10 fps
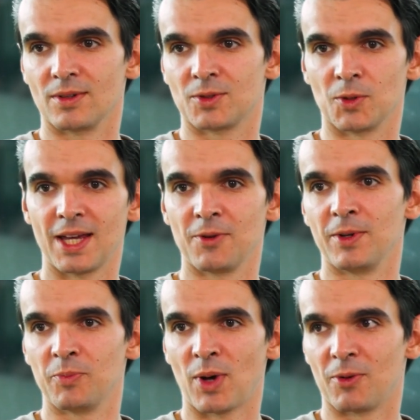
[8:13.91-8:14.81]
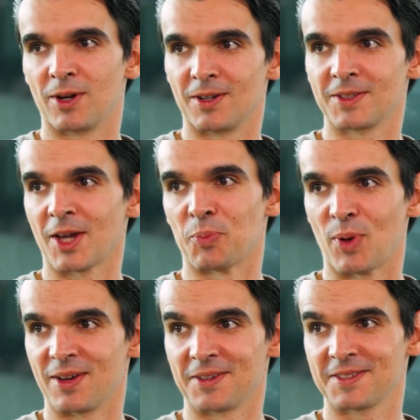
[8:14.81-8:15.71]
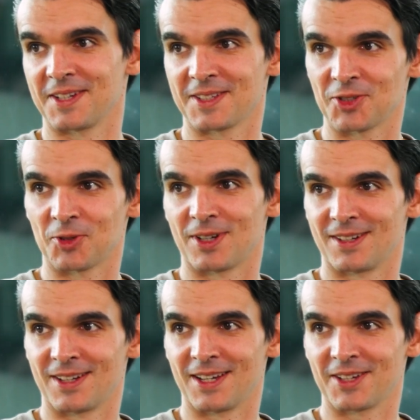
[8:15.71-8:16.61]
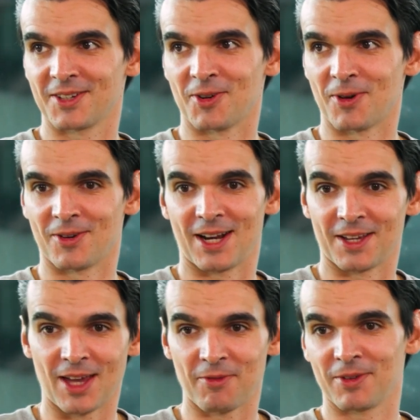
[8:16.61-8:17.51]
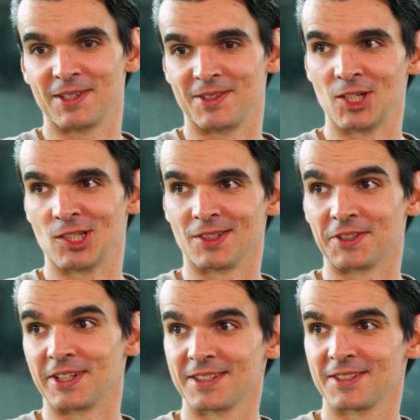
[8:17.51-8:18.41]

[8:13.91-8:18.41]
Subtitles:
today we power entire banks and et cetera, like around, like everything is digital, right?